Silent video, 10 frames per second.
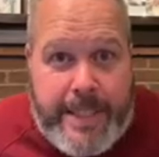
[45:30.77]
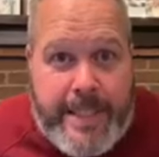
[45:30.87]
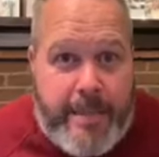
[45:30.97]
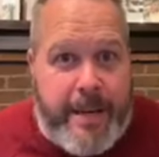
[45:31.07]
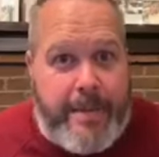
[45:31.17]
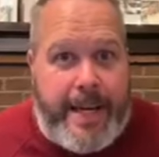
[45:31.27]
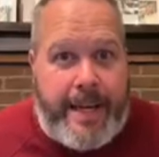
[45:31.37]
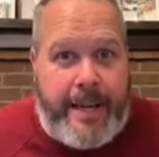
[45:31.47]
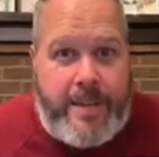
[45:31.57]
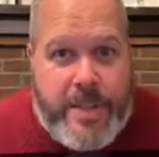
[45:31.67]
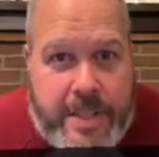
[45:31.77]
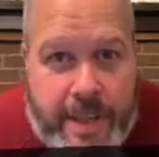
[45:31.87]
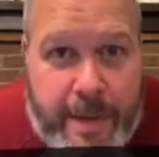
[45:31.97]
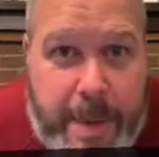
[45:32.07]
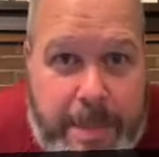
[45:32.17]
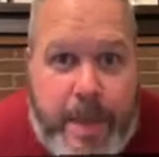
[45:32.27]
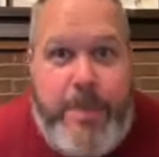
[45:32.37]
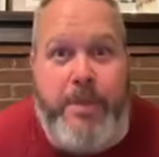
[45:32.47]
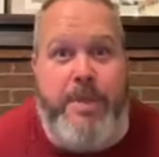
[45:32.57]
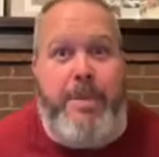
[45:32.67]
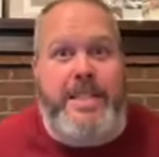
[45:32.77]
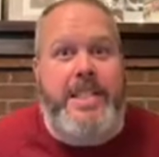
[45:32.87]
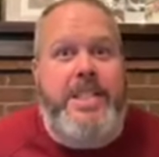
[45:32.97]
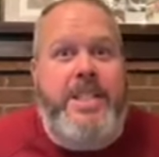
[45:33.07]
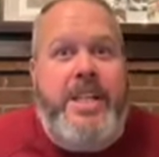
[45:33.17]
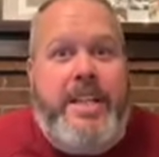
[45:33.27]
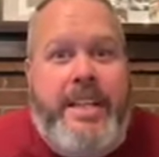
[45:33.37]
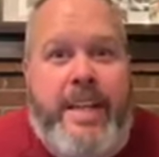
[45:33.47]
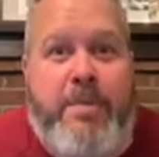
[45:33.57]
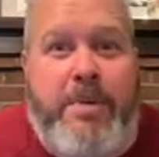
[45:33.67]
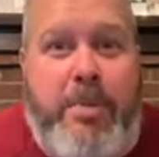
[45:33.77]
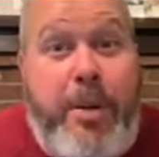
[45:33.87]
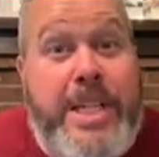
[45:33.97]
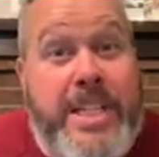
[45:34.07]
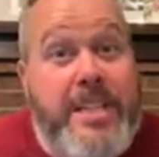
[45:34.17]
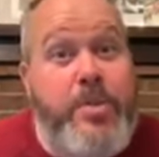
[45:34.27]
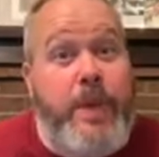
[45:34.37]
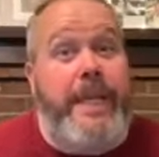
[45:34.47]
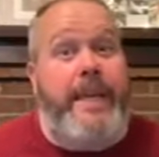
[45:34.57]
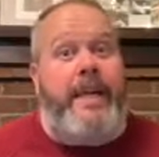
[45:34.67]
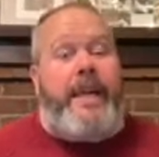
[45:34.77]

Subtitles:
stop by my house. Maybe help me with the message that I'm going to be preaching this week.